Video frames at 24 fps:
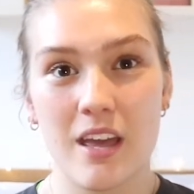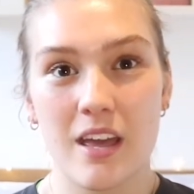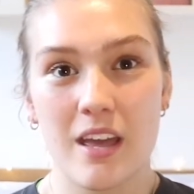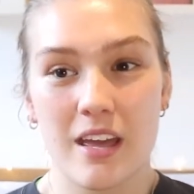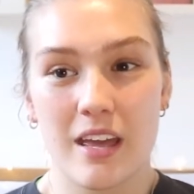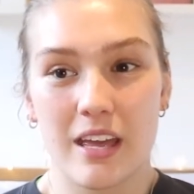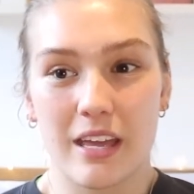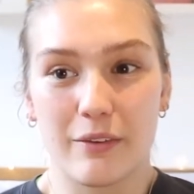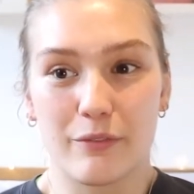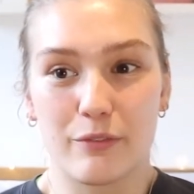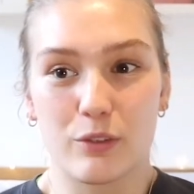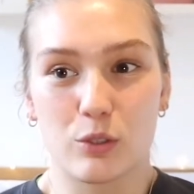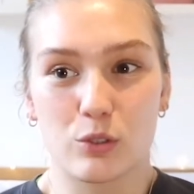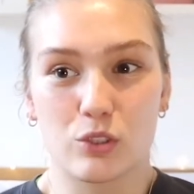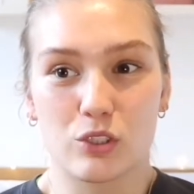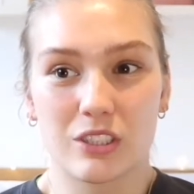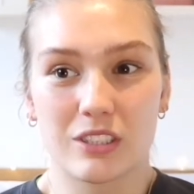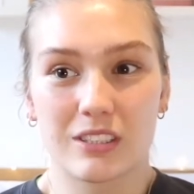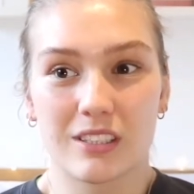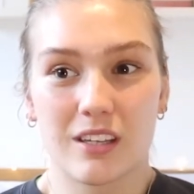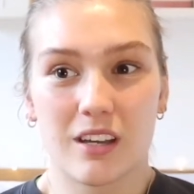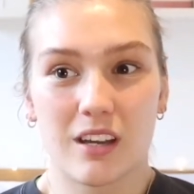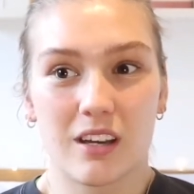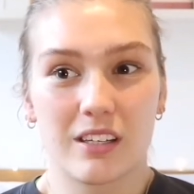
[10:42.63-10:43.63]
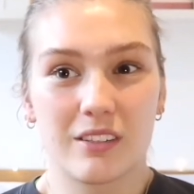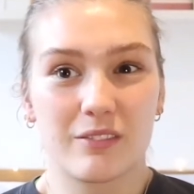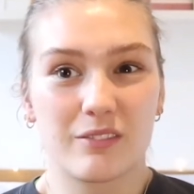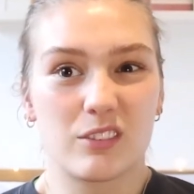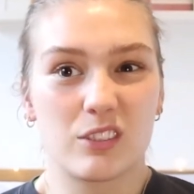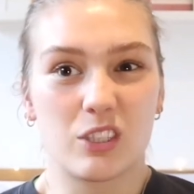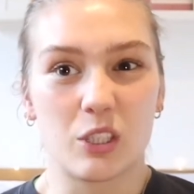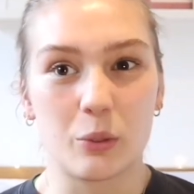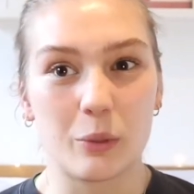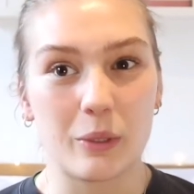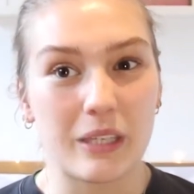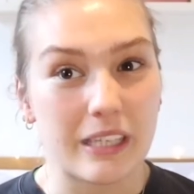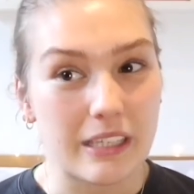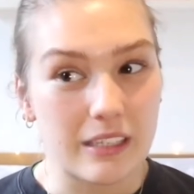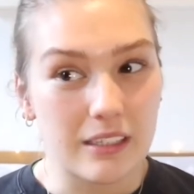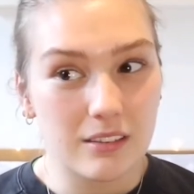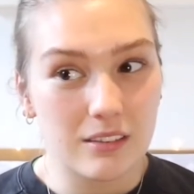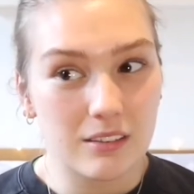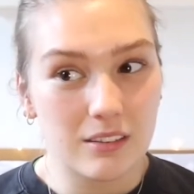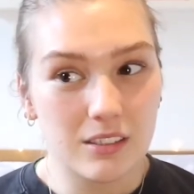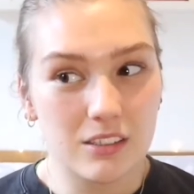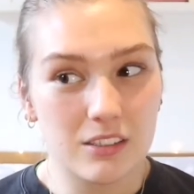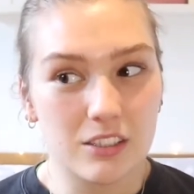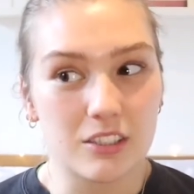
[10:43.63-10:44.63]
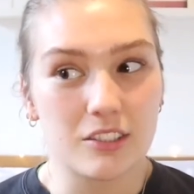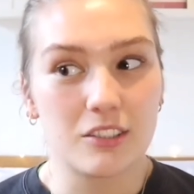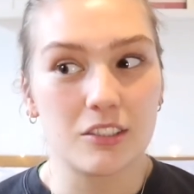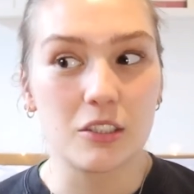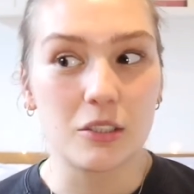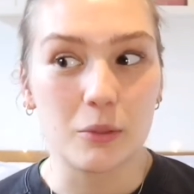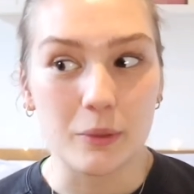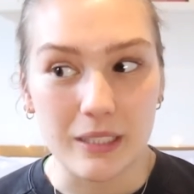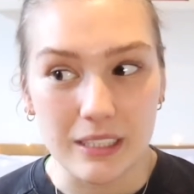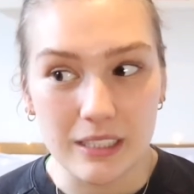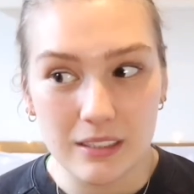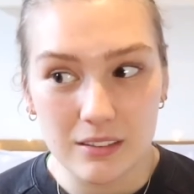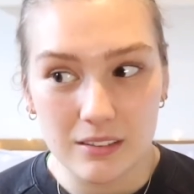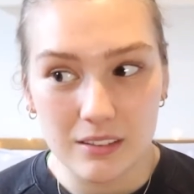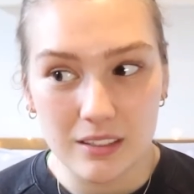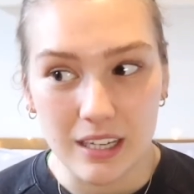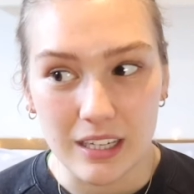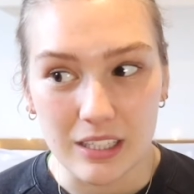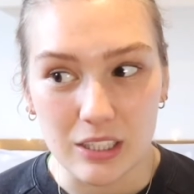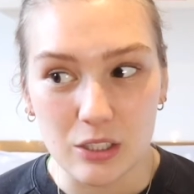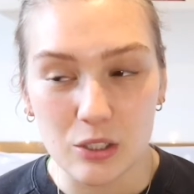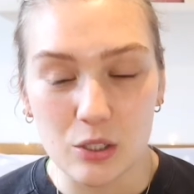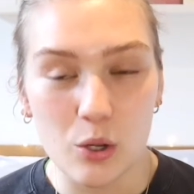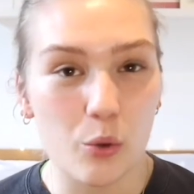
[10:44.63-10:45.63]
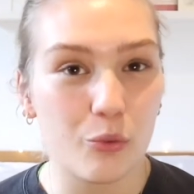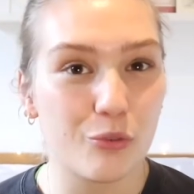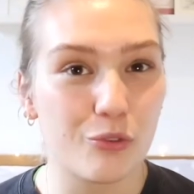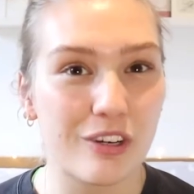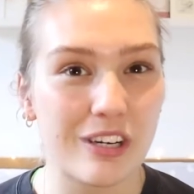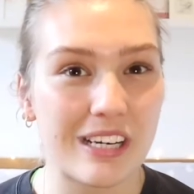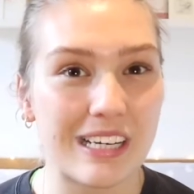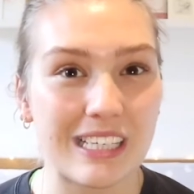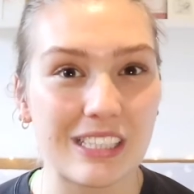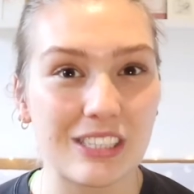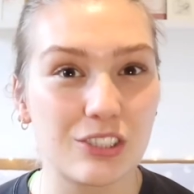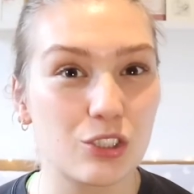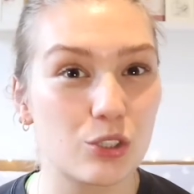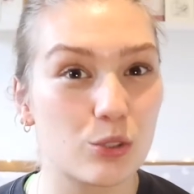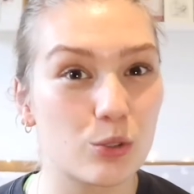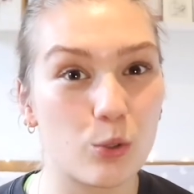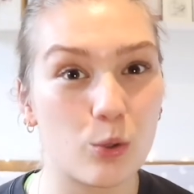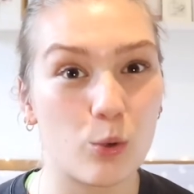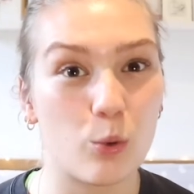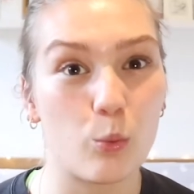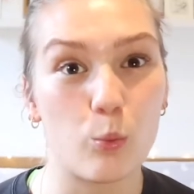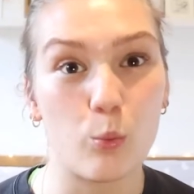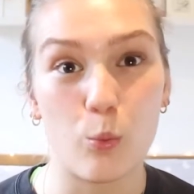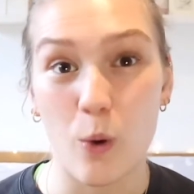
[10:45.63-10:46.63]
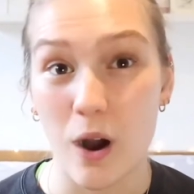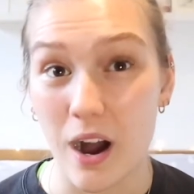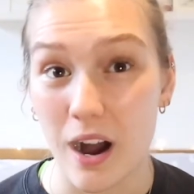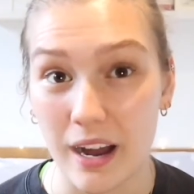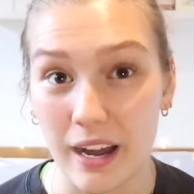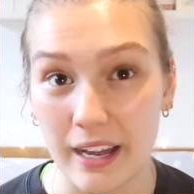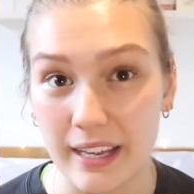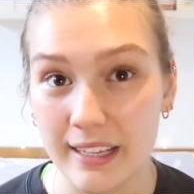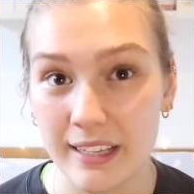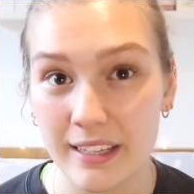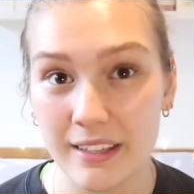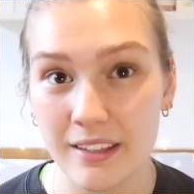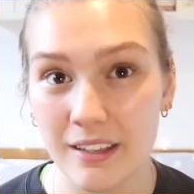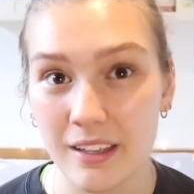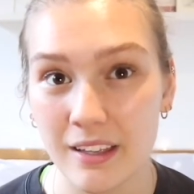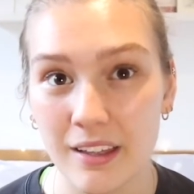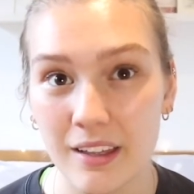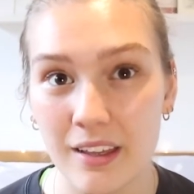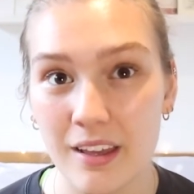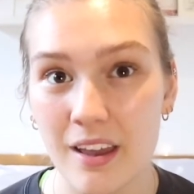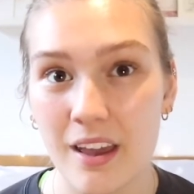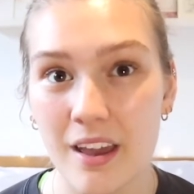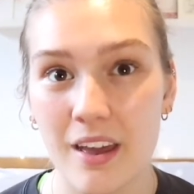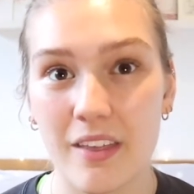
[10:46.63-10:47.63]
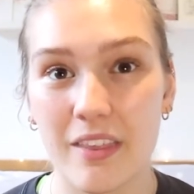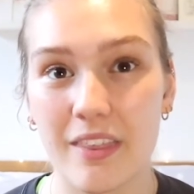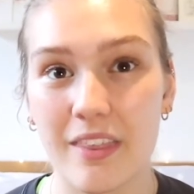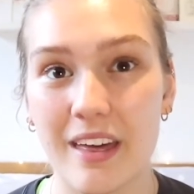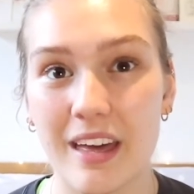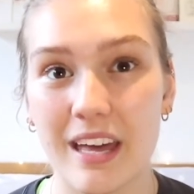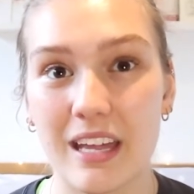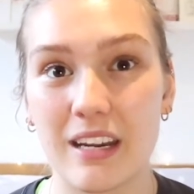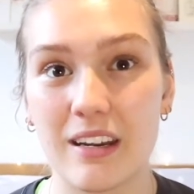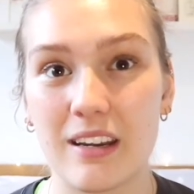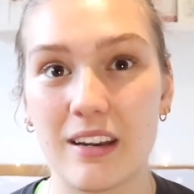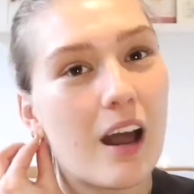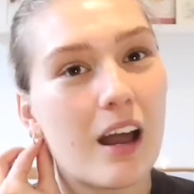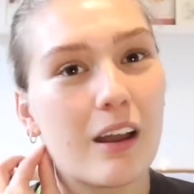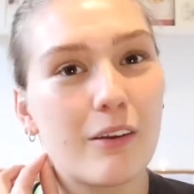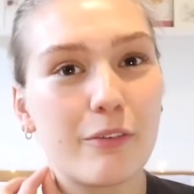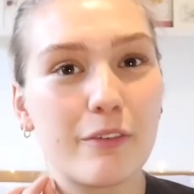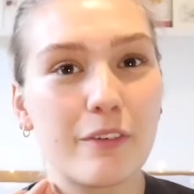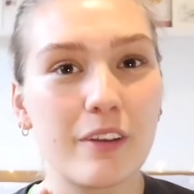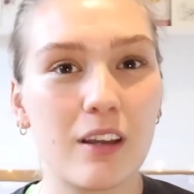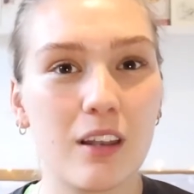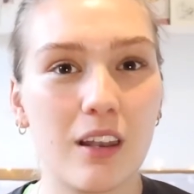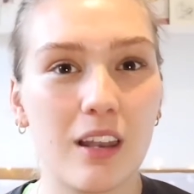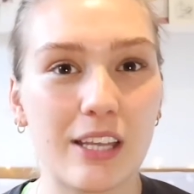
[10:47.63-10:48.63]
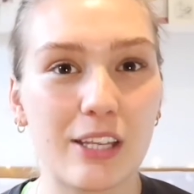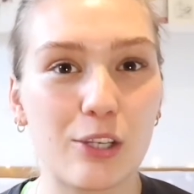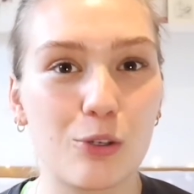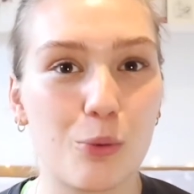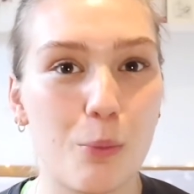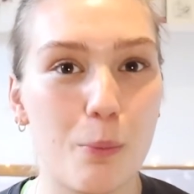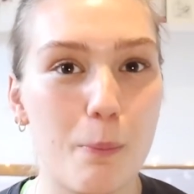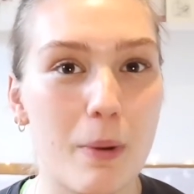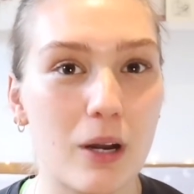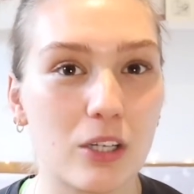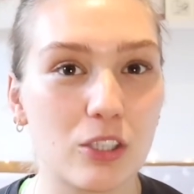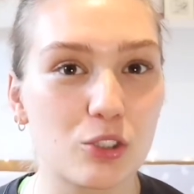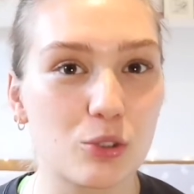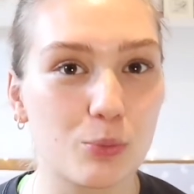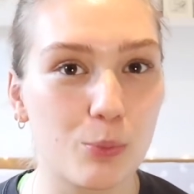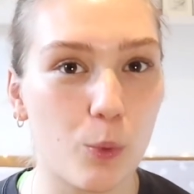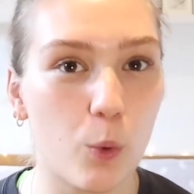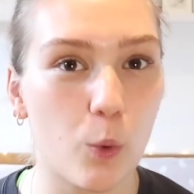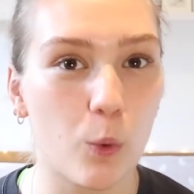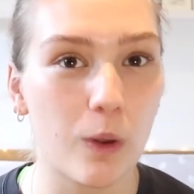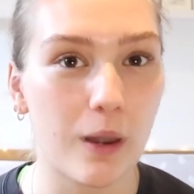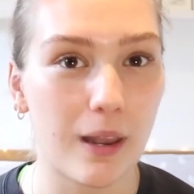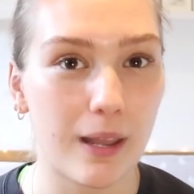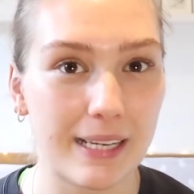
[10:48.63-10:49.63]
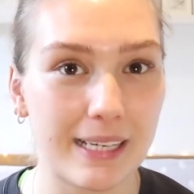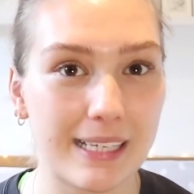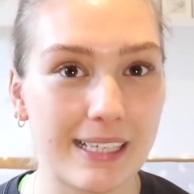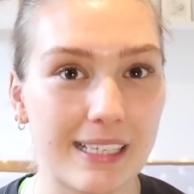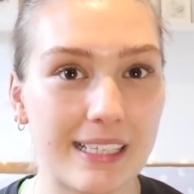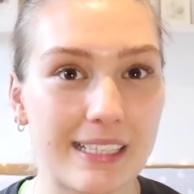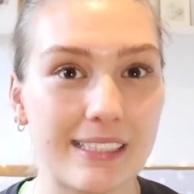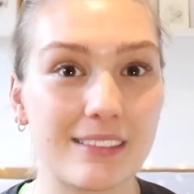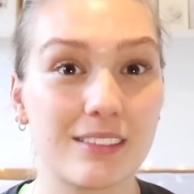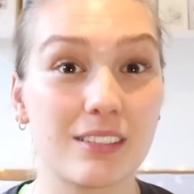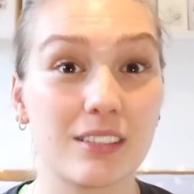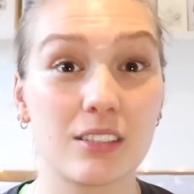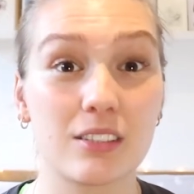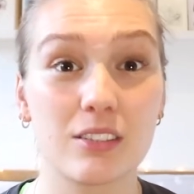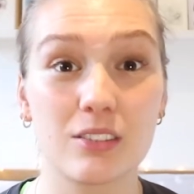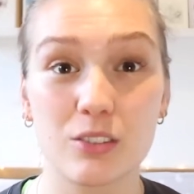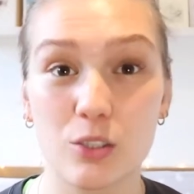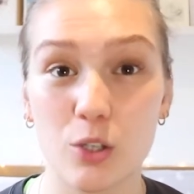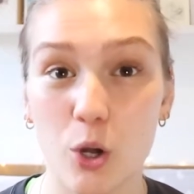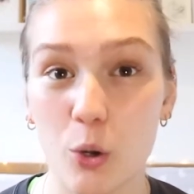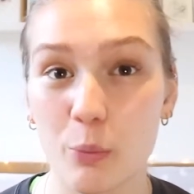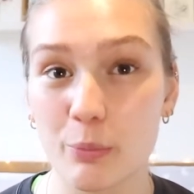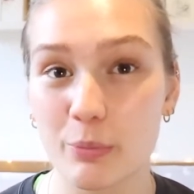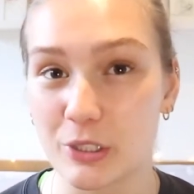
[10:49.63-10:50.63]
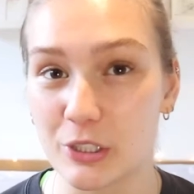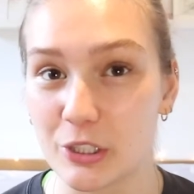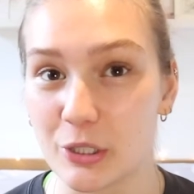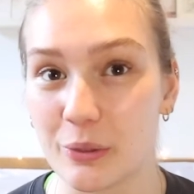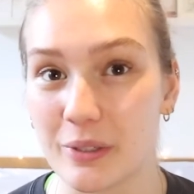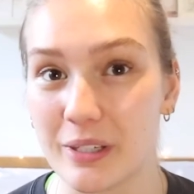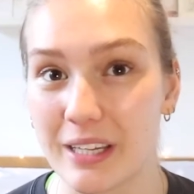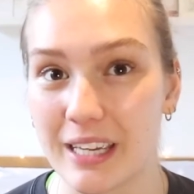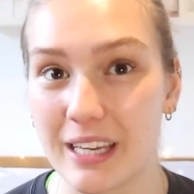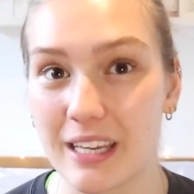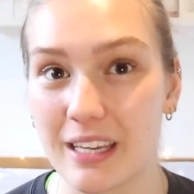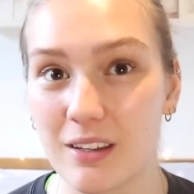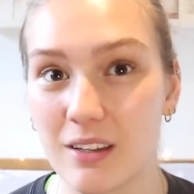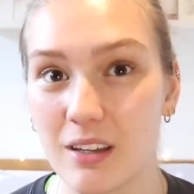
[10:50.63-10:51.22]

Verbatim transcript: if you're just kind of doing it to do it and you're not really sure why, then I feel like you're much more likely to stop doing it